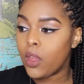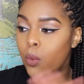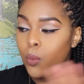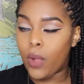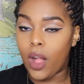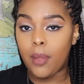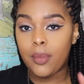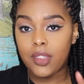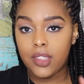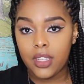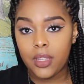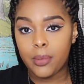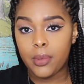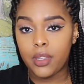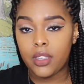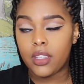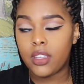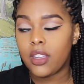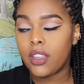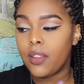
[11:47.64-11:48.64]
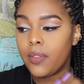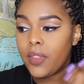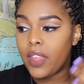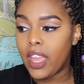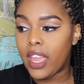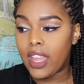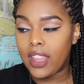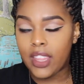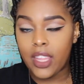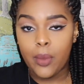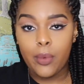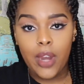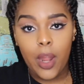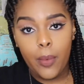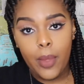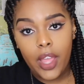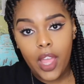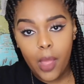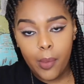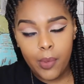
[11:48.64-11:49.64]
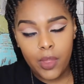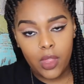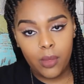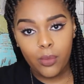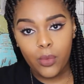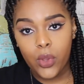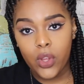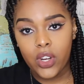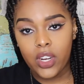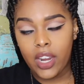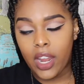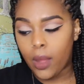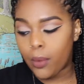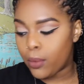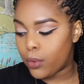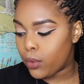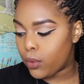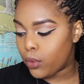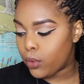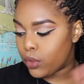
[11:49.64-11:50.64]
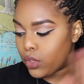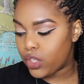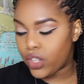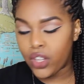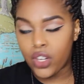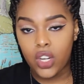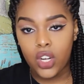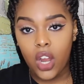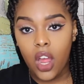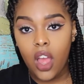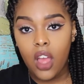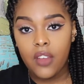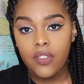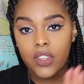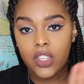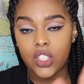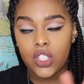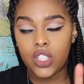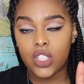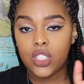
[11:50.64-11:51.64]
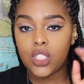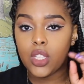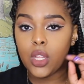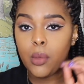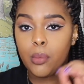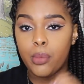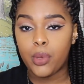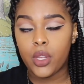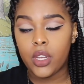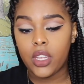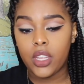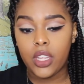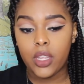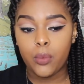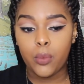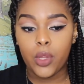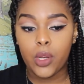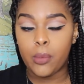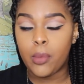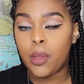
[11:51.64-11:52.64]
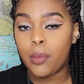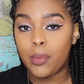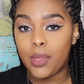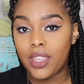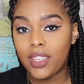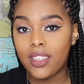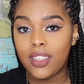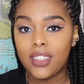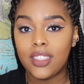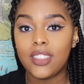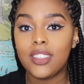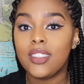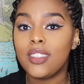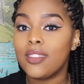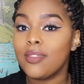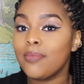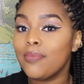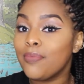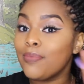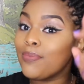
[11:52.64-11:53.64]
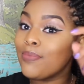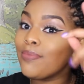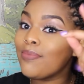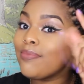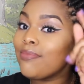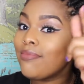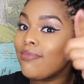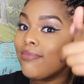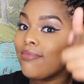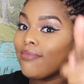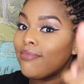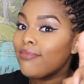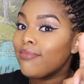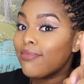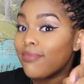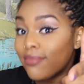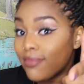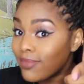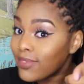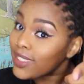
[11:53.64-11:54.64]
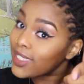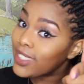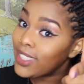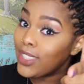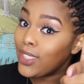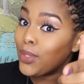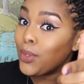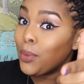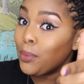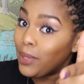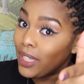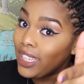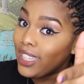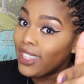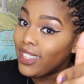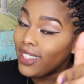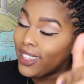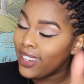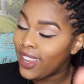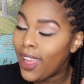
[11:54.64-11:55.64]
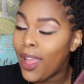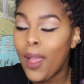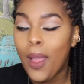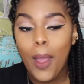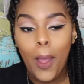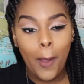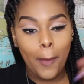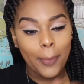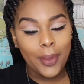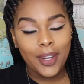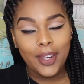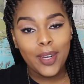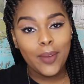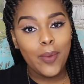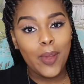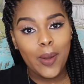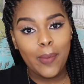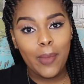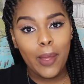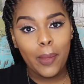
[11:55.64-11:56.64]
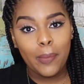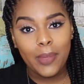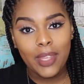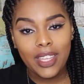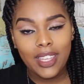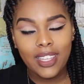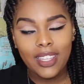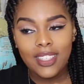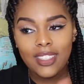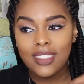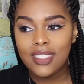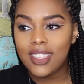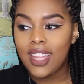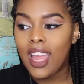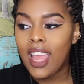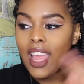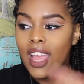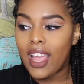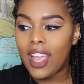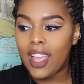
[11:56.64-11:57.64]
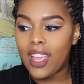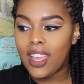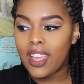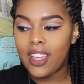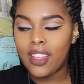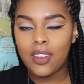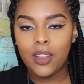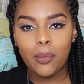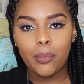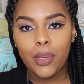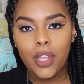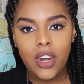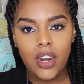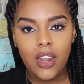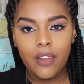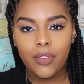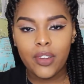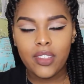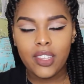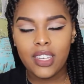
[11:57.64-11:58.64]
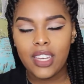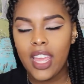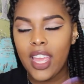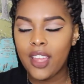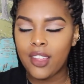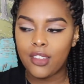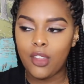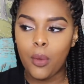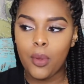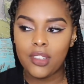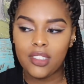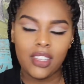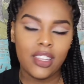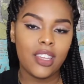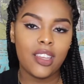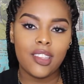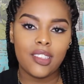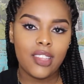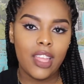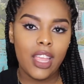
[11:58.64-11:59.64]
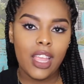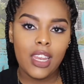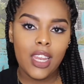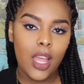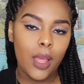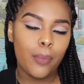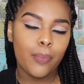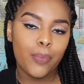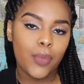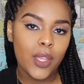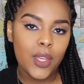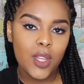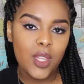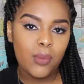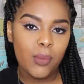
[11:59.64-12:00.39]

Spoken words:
while I'm sleeping. And then when I wake up in the morning, I will turn it off and just put it in one of my bins. Get you a bin. Put it in one of my bins and put it up for the day, so it's not like it's taking up any